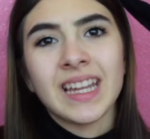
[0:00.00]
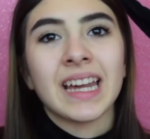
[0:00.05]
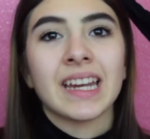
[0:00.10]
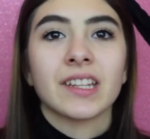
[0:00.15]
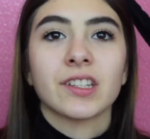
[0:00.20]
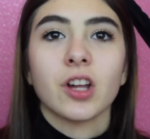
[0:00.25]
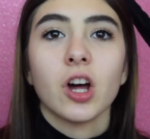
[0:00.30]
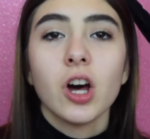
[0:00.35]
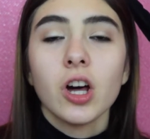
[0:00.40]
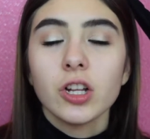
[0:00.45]
that
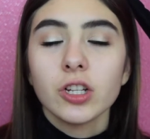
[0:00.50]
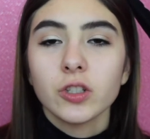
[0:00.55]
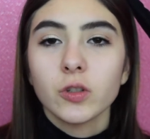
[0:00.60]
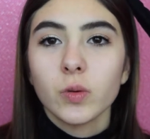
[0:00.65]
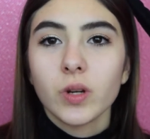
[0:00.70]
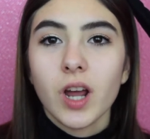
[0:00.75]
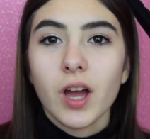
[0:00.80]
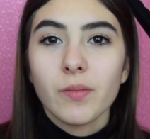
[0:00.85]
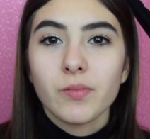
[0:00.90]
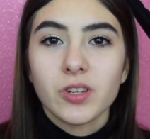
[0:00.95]
is also
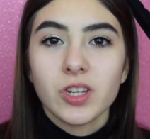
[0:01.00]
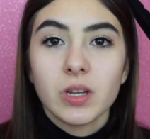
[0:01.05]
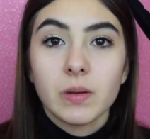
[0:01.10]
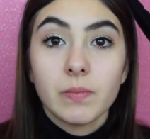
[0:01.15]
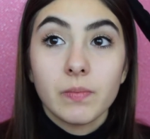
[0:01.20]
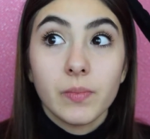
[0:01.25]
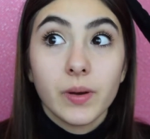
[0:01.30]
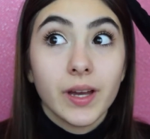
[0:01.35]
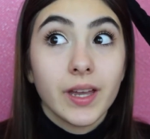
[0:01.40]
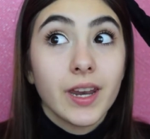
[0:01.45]
an
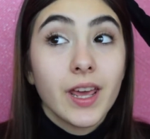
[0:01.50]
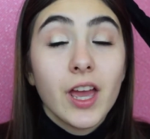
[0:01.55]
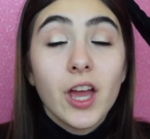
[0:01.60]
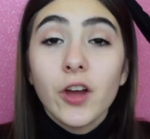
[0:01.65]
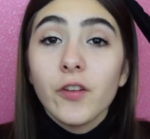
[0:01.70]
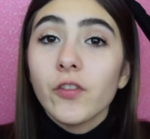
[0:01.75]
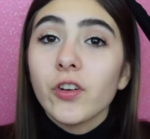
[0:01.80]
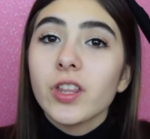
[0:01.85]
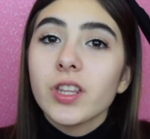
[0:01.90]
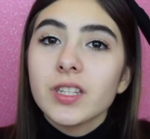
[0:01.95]
option, but
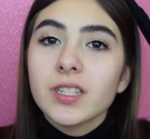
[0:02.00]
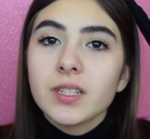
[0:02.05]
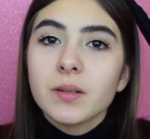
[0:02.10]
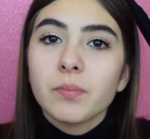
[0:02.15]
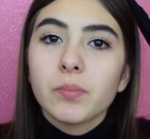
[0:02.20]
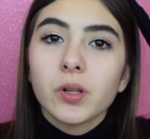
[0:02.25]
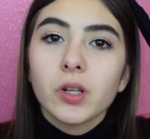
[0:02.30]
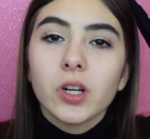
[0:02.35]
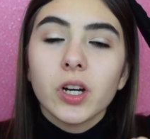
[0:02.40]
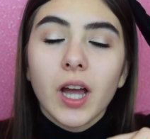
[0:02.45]
for this
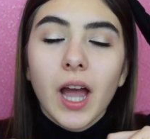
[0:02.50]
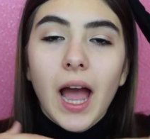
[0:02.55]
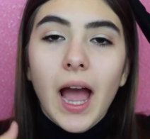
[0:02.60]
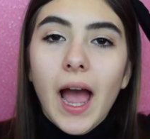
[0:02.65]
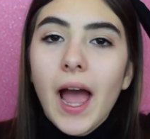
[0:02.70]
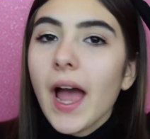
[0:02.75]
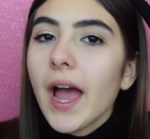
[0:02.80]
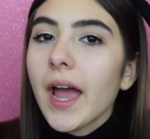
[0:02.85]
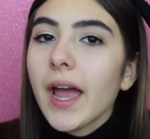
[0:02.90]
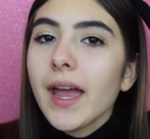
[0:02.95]
simple look,
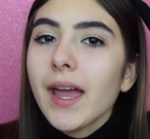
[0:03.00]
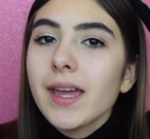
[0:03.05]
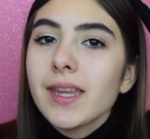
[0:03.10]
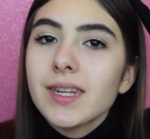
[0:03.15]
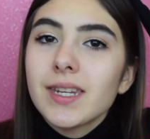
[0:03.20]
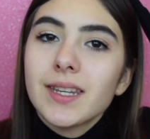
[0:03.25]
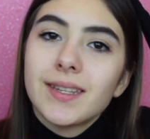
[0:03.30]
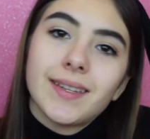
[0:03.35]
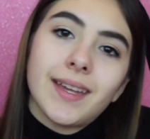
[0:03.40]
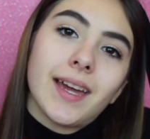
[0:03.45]
I
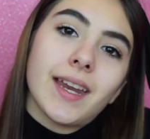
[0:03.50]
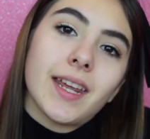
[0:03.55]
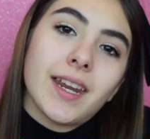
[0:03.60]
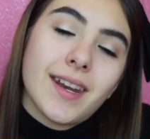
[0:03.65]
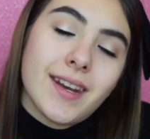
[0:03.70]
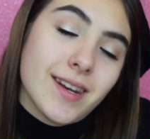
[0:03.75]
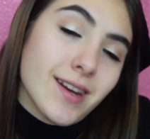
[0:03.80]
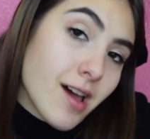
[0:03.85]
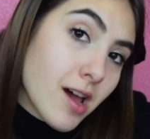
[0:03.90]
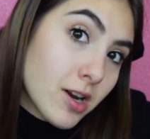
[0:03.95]

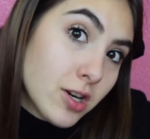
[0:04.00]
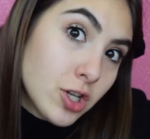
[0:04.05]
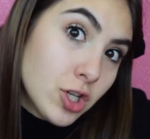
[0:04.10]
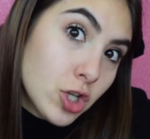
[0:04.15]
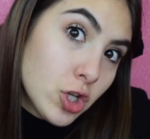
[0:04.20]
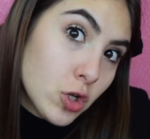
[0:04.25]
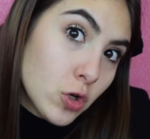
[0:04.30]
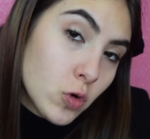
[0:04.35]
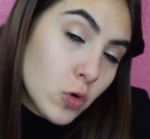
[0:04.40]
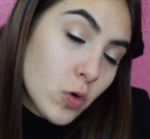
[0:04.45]
decided not
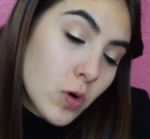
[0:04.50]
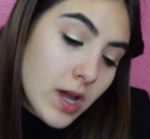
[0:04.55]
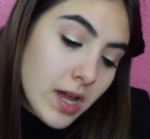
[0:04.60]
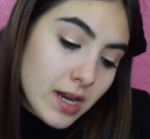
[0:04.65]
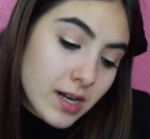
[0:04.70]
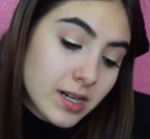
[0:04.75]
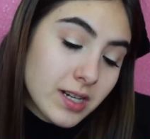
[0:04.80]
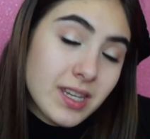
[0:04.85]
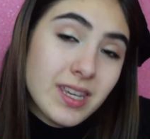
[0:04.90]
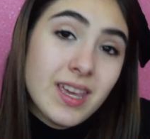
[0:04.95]
to,
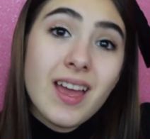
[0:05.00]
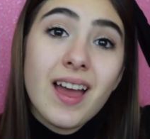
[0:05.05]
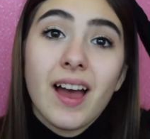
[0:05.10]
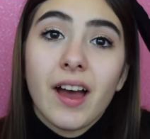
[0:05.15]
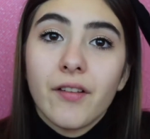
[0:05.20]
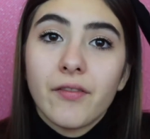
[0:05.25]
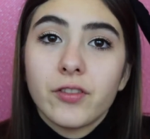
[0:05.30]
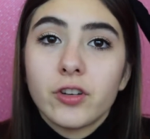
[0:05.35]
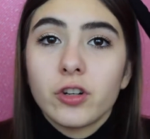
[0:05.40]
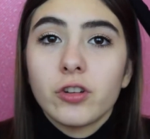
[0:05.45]
and yeah,
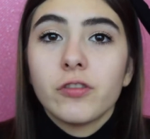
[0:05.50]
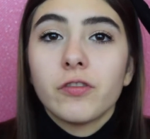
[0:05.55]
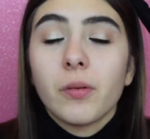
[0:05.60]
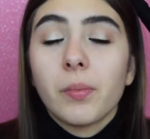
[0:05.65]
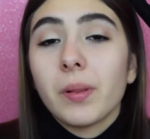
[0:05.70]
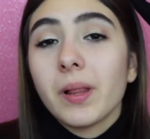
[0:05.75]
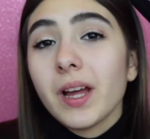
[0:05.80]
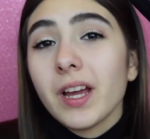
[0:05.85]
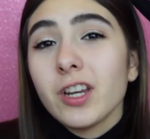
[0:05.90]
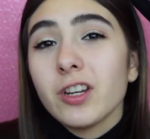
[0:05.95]
after you've
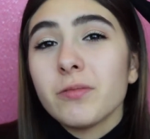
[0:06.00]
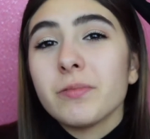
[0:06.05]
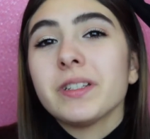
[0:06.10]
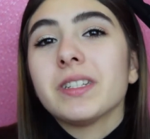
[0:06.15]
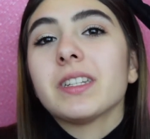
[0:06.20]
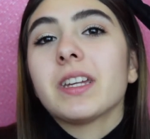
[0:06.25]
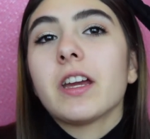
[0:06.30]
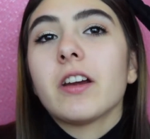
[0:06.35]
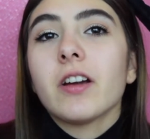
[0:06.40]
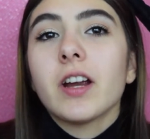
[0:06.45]
applied your
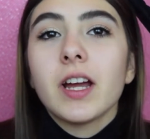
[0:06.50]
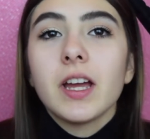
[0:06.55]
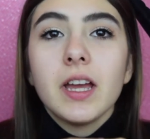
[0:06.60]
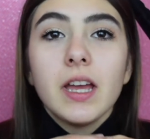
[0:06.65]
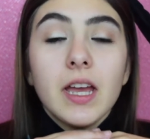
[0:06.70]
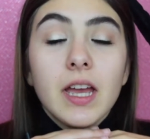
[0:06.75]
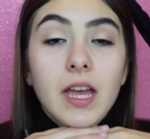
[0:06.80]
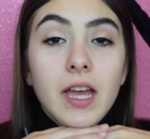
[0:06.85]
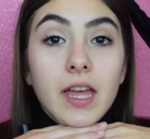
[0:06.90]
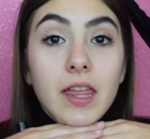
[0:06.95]
mascara,
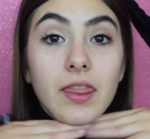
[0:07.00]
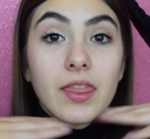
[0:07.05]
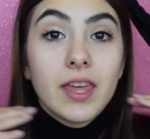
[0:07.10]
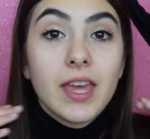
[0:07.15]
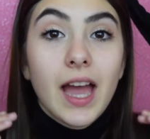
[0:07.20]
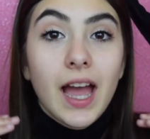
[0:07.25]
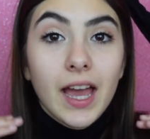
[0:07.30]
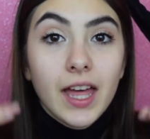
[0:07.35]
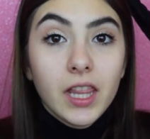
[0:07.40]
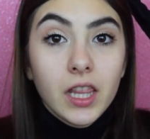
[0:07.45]

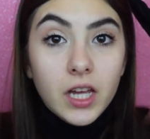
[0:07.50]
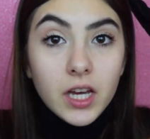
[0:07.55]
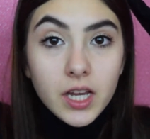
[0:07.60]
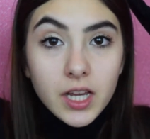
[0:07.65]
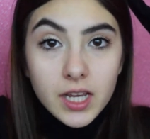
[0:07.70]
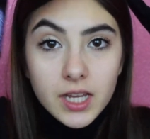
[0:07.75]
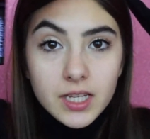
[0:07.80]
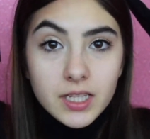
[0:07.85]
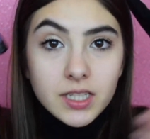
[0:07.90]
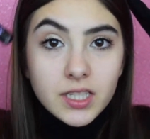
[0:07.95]
the eye
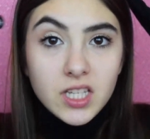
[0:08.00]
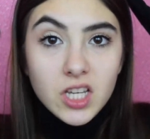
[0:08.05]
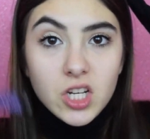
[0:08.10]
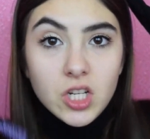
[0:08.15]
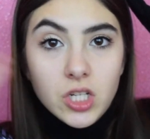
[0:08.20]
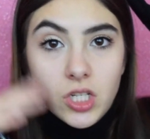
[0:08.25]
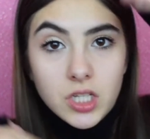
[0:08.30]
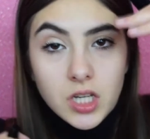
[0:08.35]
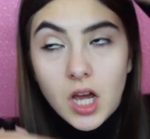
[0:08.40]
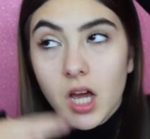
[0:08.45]
look is
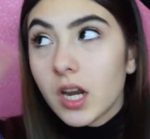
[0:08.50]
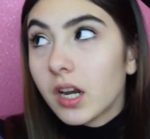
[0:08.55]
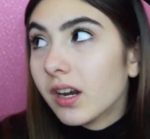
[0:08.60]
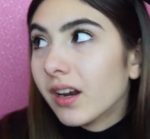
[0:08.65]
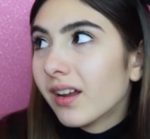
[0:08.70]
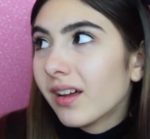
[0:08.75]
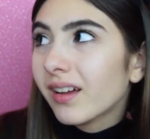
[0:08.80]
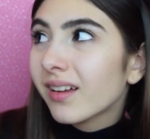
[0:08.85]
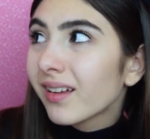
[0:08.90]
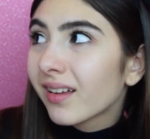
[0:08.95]
done.